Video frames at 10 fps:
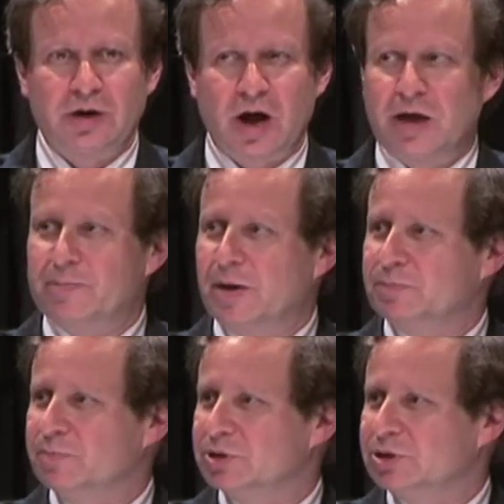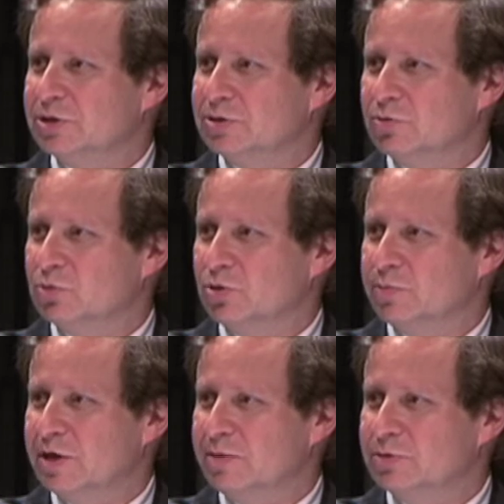I am optimistic that we're going to
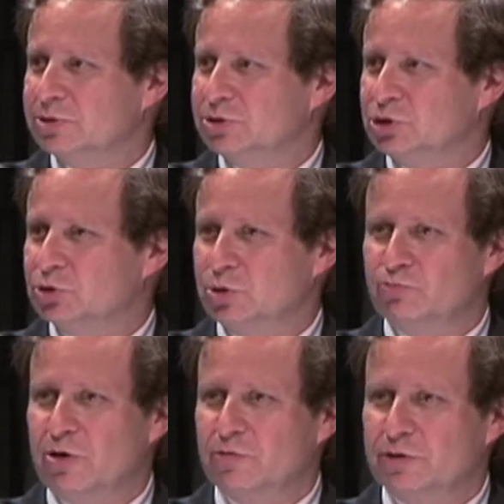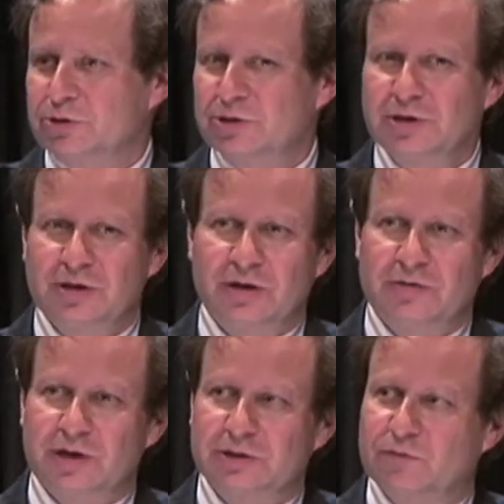be able to show some progress in
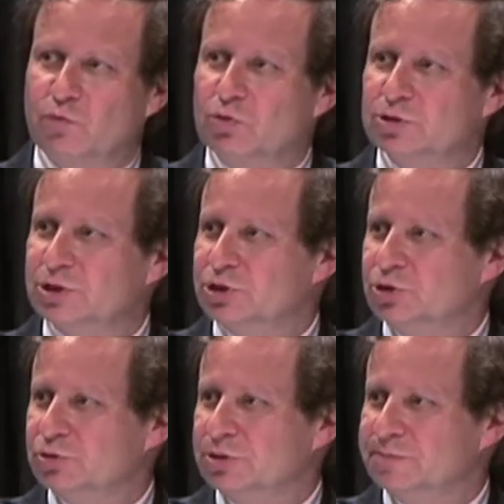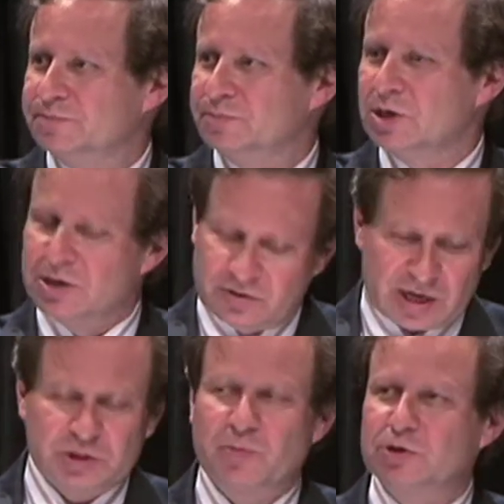the next 4 to 6 years.
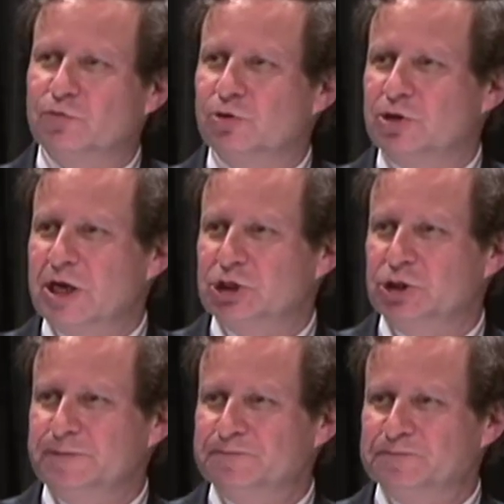Thanks much for your attention.